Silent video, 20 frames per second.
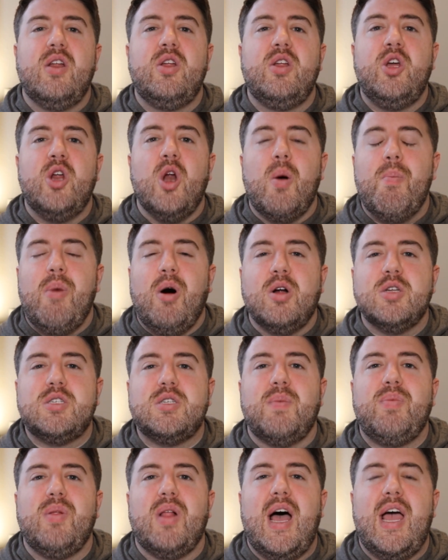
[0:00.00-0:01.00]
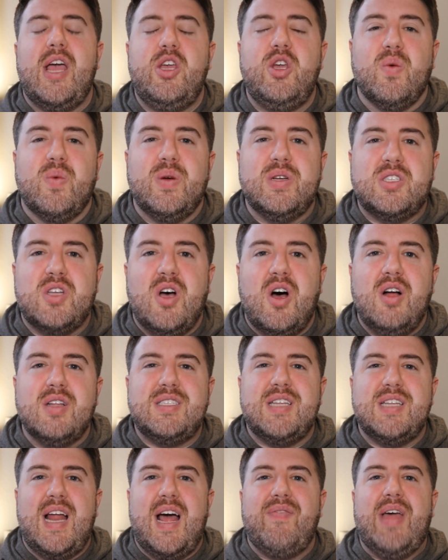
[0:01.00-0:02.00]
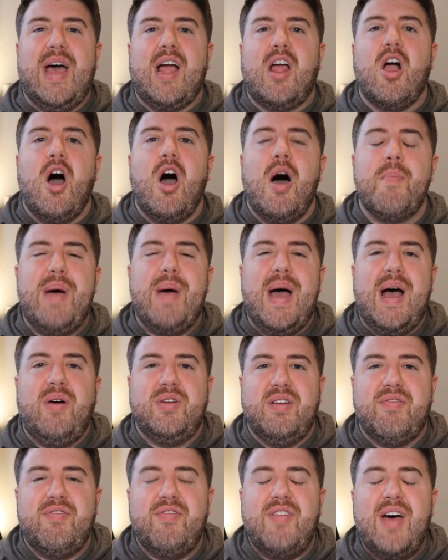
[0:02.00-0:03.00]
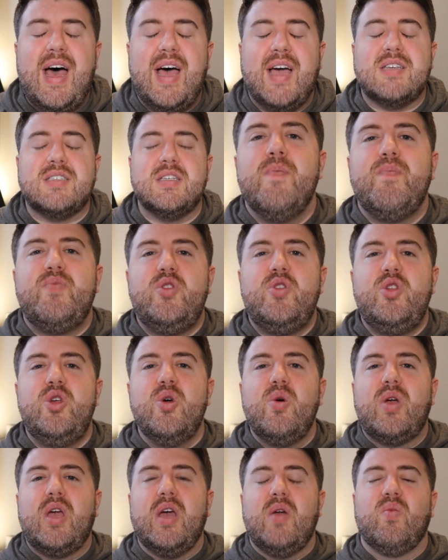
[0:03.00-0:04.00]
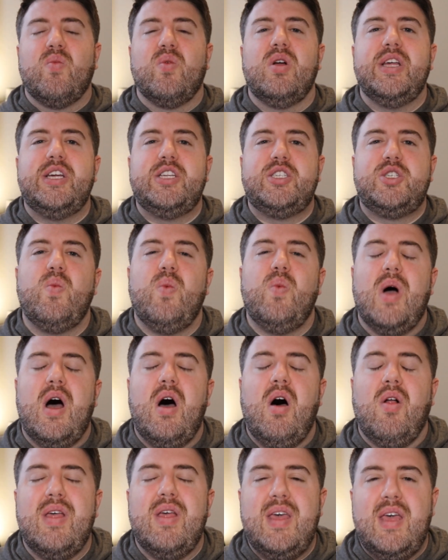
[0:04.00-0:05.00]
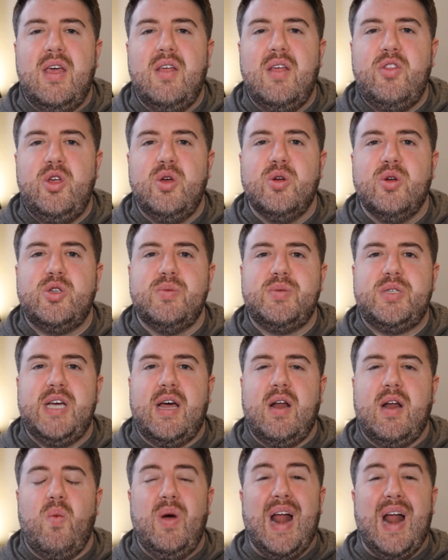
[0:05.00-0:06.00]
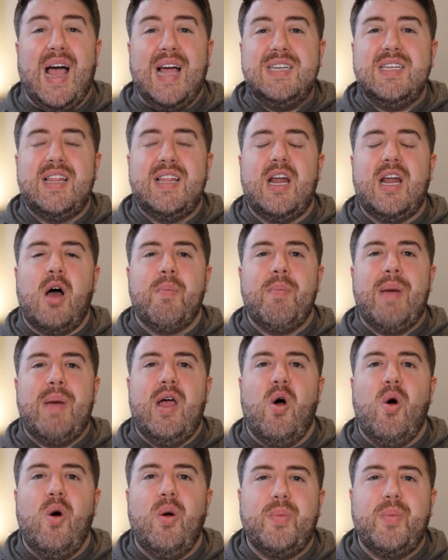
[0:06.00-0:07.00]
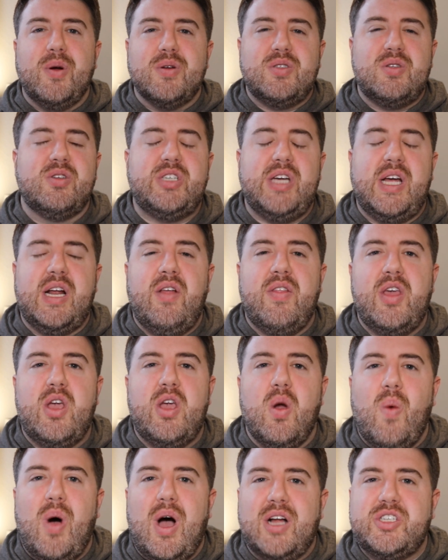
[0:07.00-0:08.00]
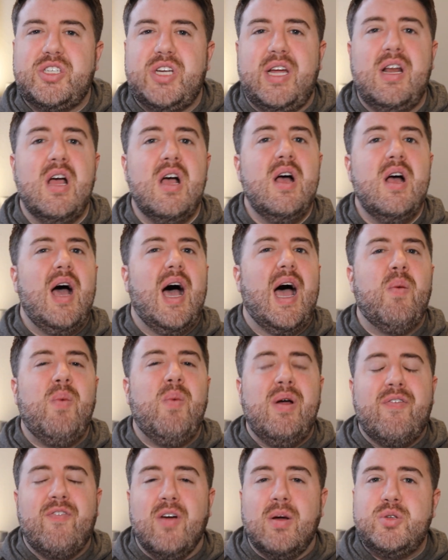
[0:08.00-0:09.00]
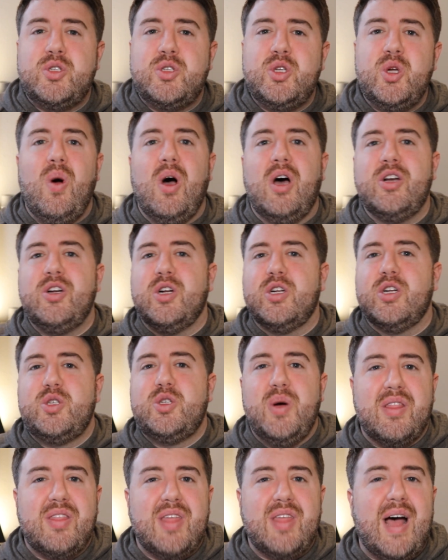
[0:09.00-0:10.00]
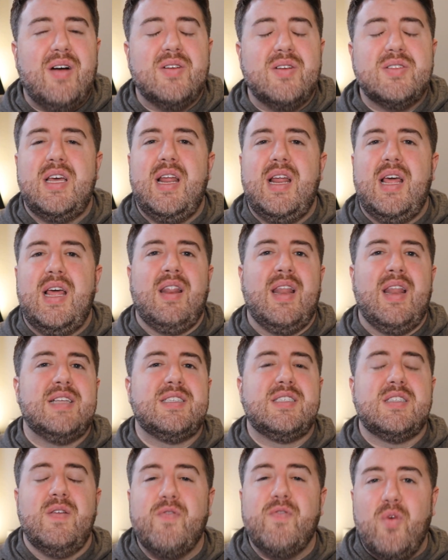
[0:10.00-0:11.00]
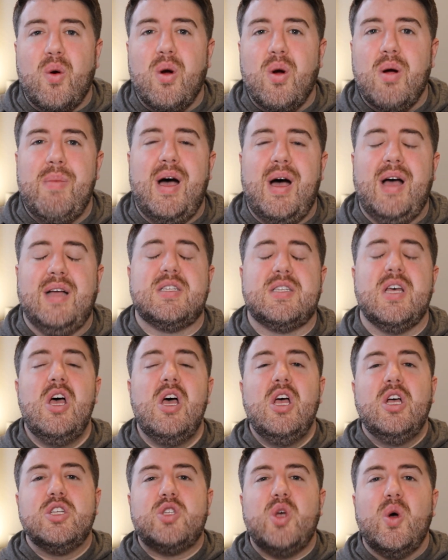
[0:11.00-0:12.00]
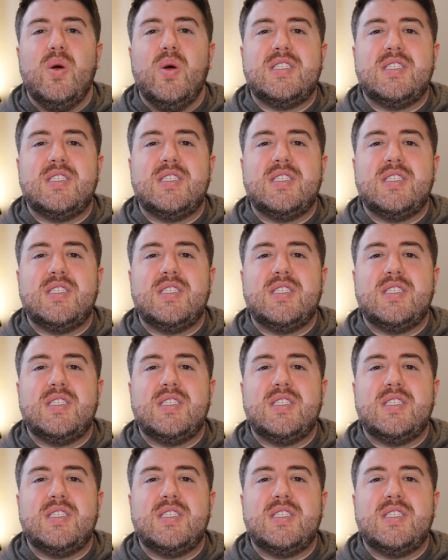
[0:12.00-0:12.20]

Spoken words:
multiply your results and have that compound effect, you can really do well in YouTube channel. When I did that on my own personal channel that you're watching, I went from 200 to 1,000 in less than 4 months. So it's